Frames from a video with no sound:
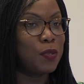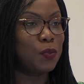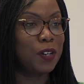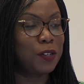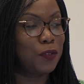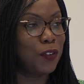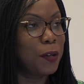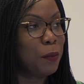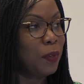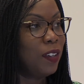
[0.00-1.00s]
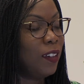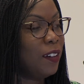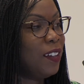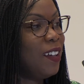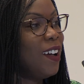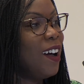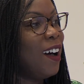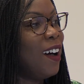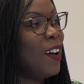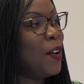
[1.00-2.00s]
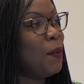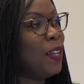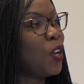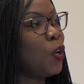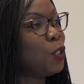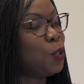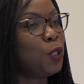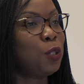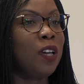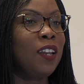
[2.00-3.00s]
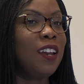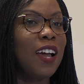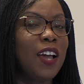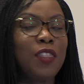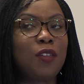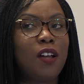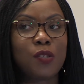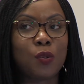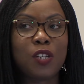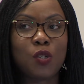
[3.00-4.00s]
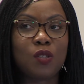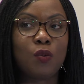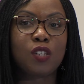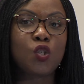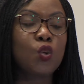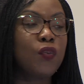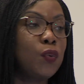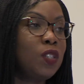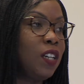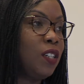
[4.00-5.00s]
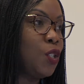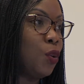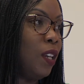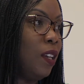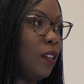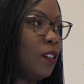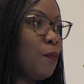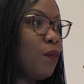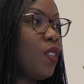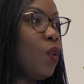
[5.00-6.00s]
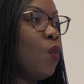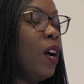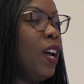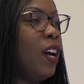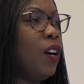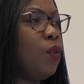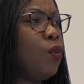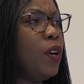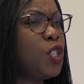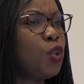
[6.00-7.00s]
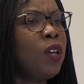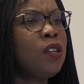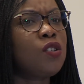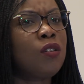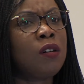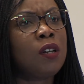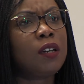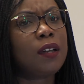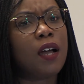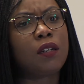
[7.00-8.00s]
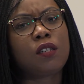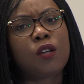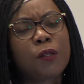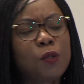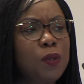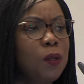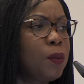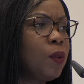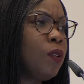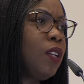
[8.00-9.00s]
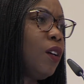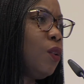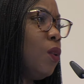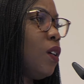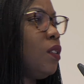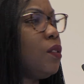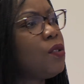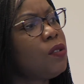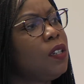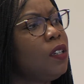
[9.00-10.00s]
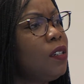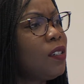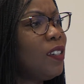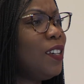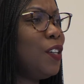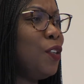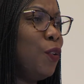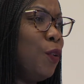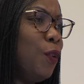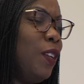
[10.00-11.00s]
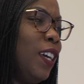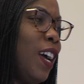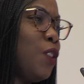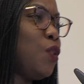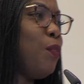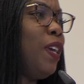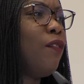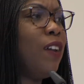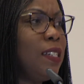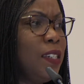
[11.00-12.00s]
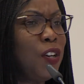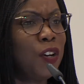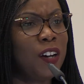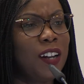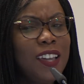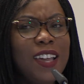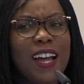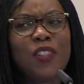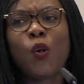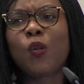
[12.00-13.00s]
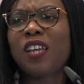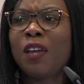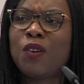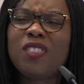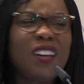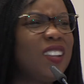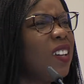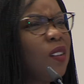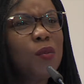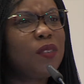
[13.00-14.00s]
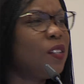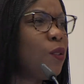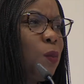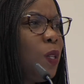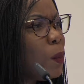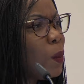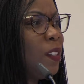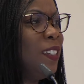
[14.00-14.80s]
working in a different company then. And the cultural training, I thought that was so interesting, was a 2 full-day training where we're trained on how to talk to people, how to walk on the street, how to behave at dinner. And the whole time you're there they're just people.